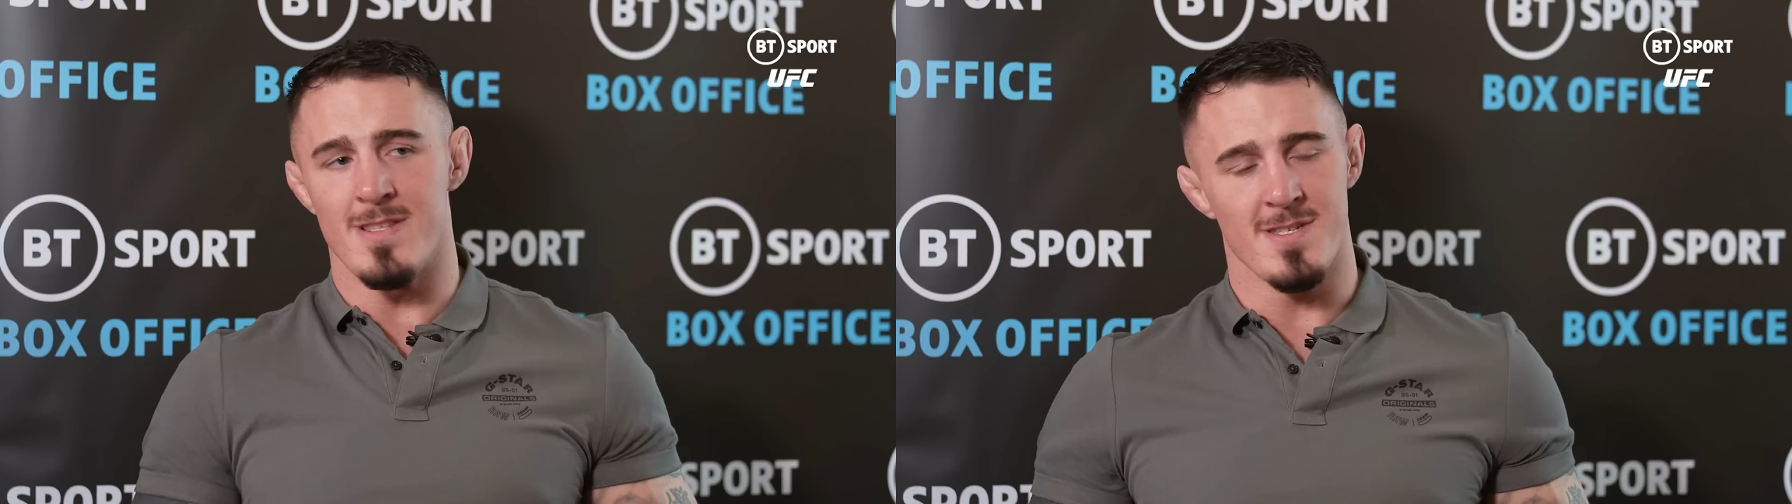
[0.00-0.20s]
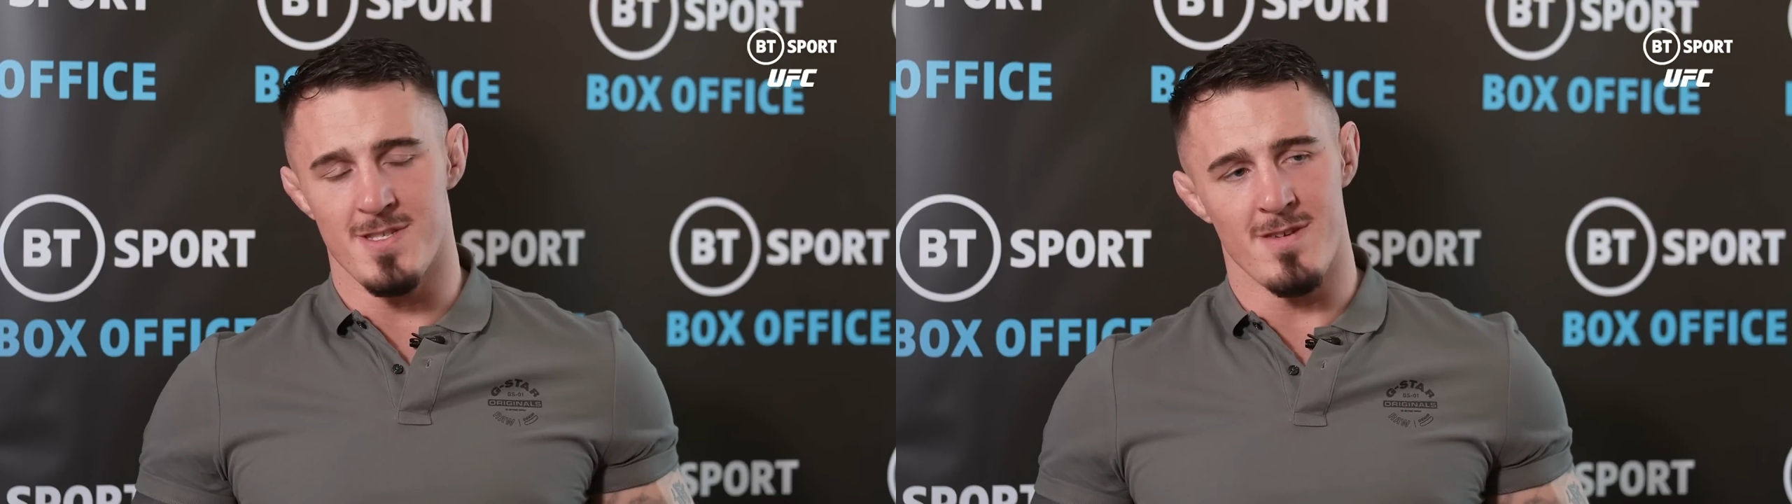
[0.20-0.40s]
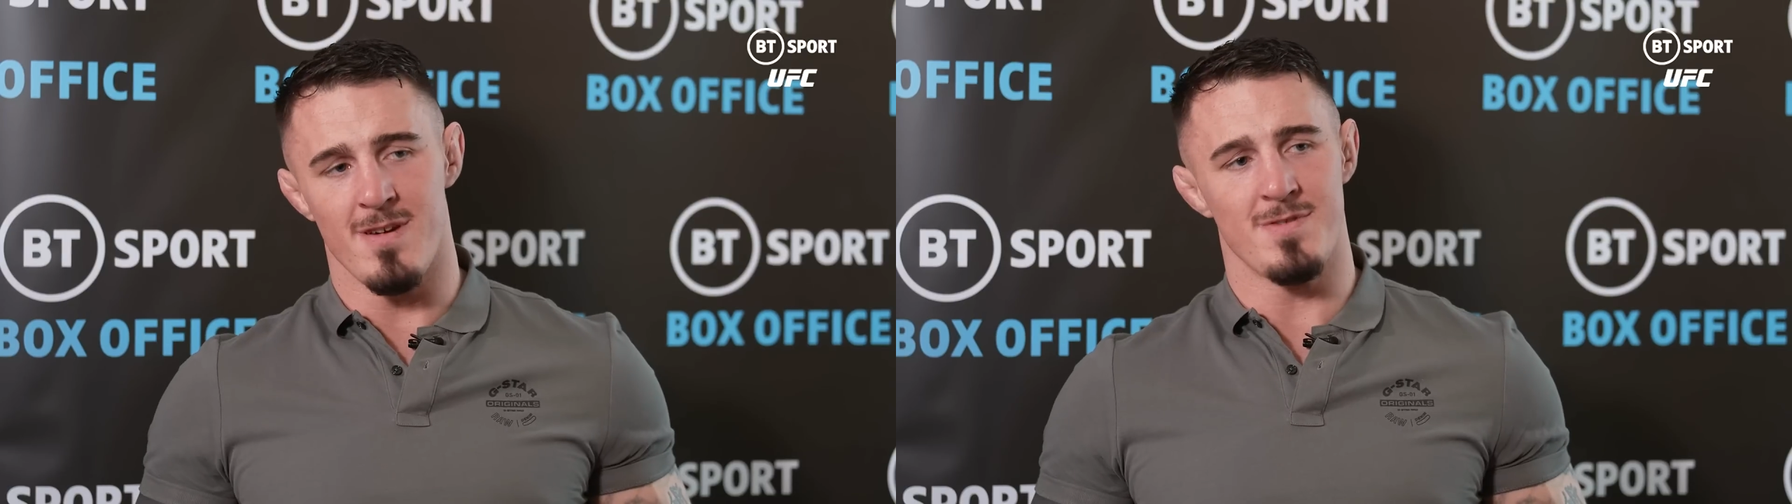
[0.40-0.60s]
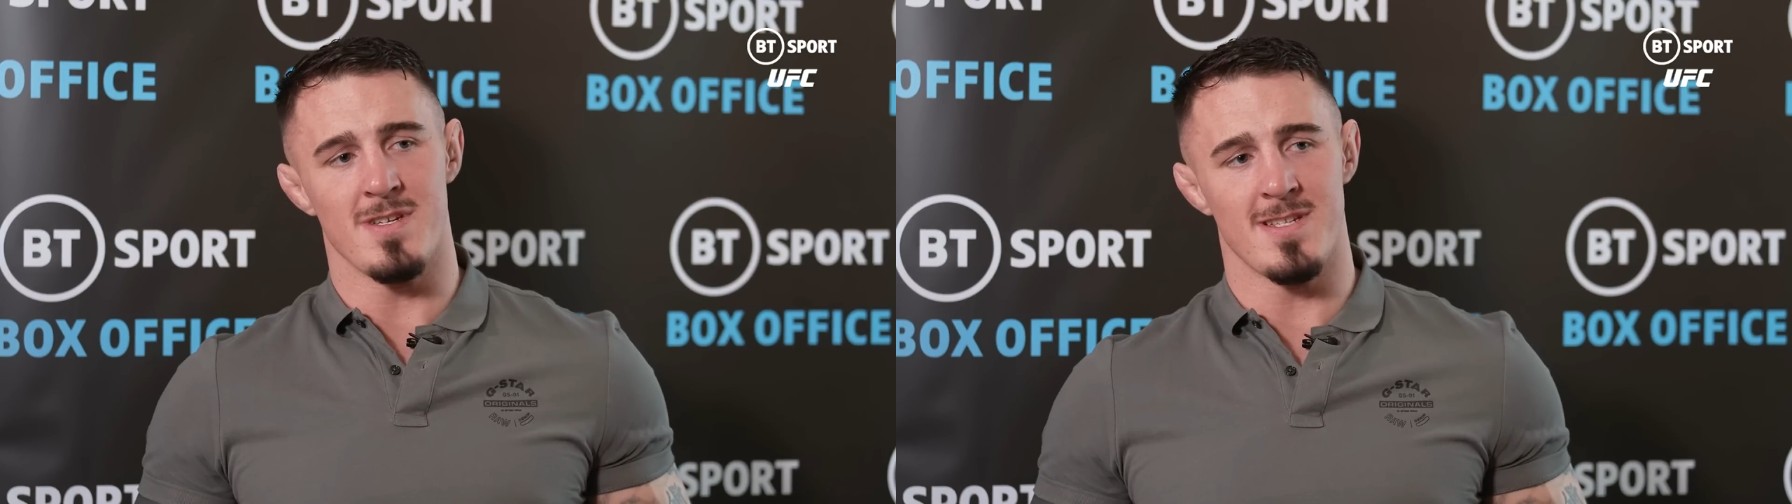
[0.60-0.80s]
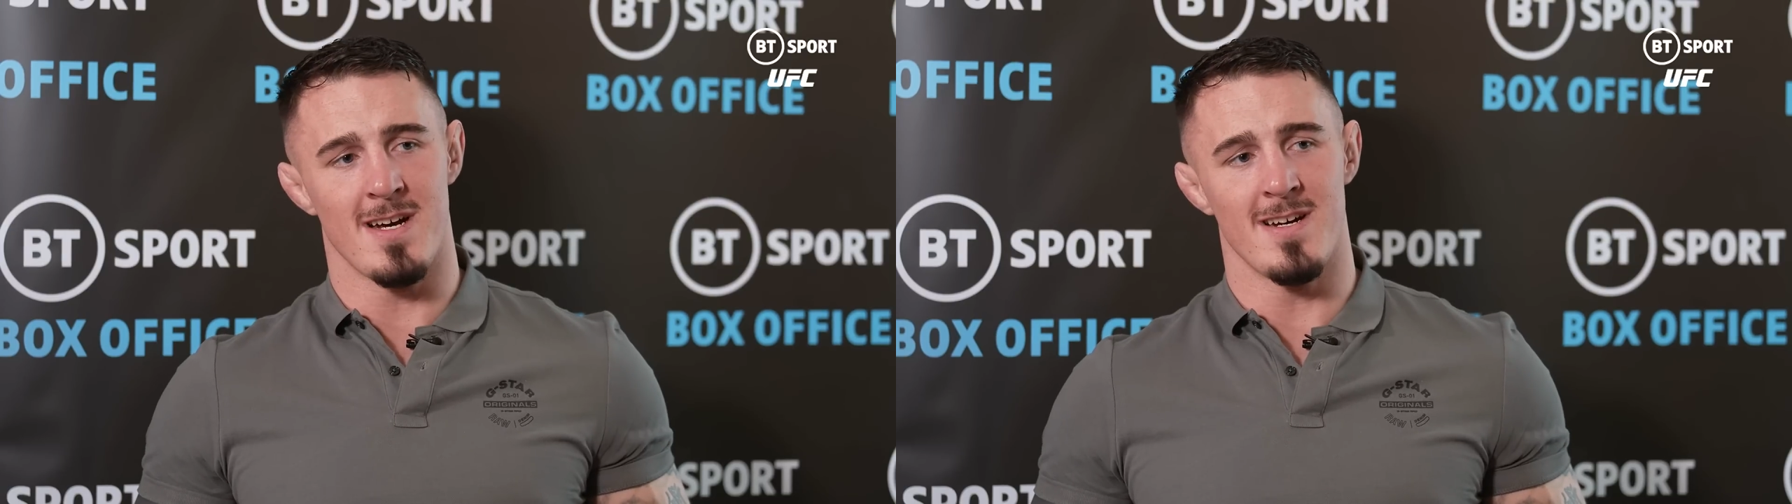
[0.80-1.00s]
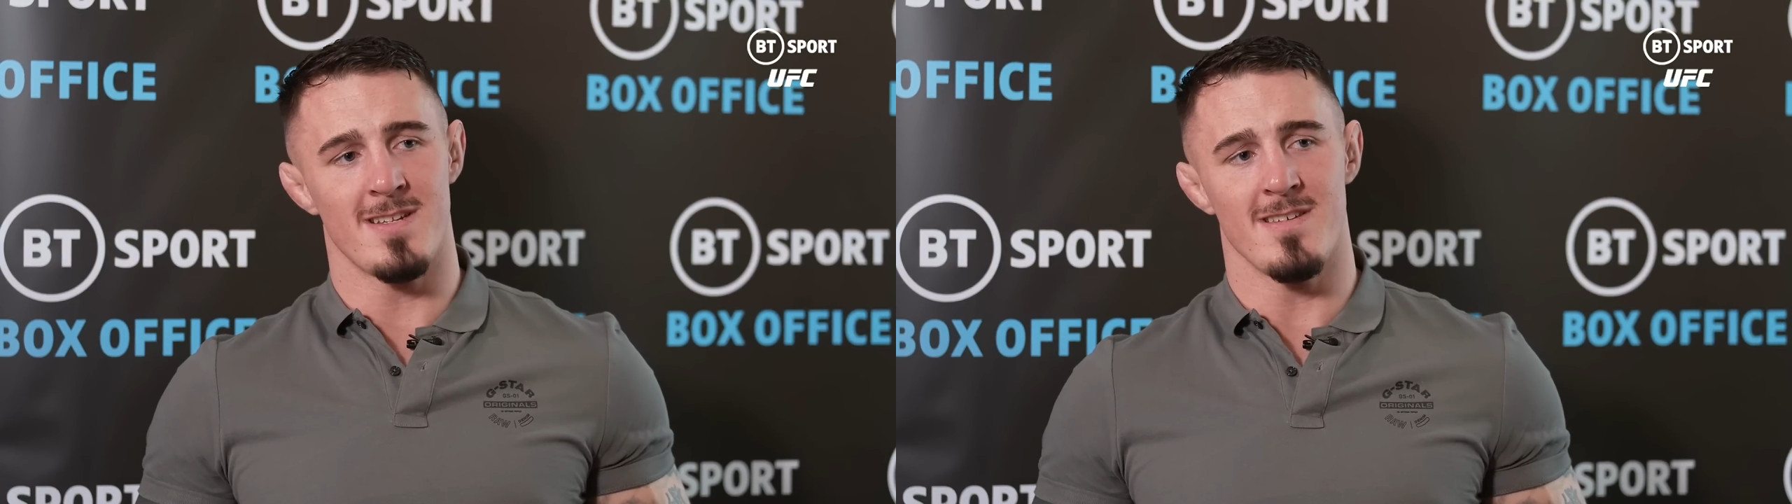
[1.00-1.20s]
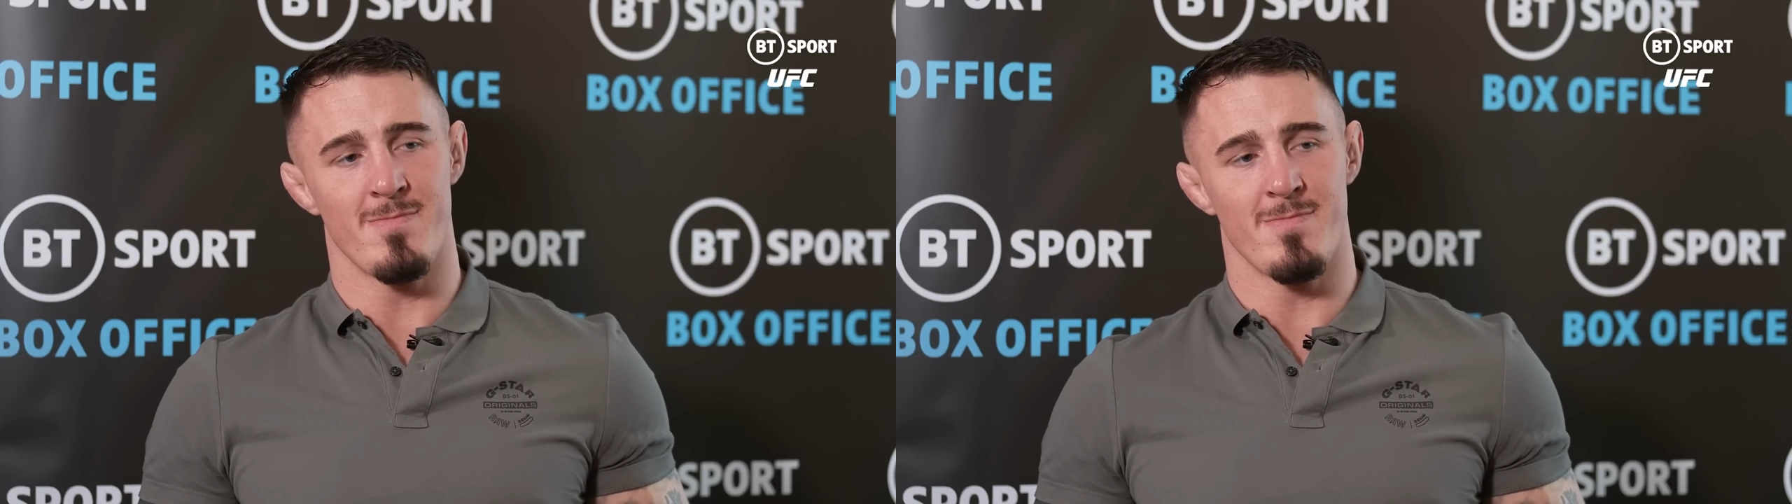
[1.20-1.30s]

since the UFC started,